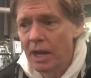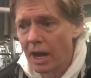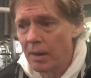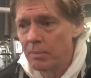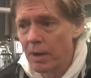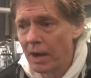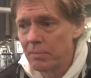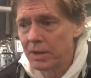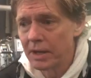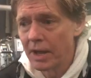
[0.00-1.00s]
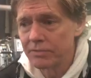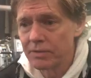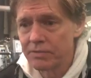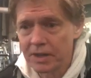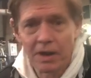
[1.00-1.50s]
I'm gonna have
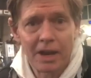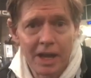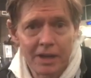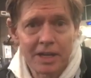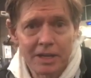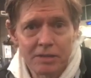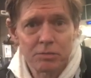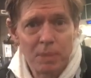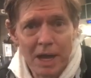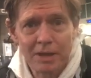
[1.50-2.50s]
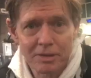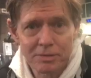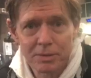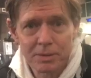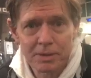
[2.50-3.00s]
to figure out how to ease back
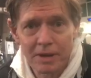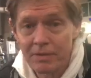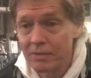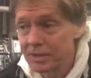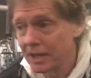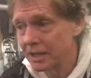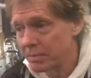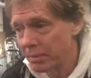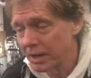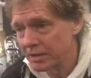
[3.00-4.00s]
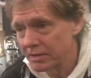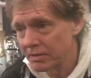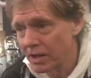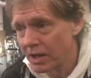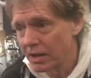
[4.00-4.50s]
into it. I've never taken a break
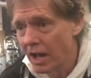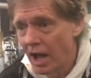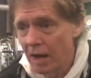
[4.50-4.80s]
this long.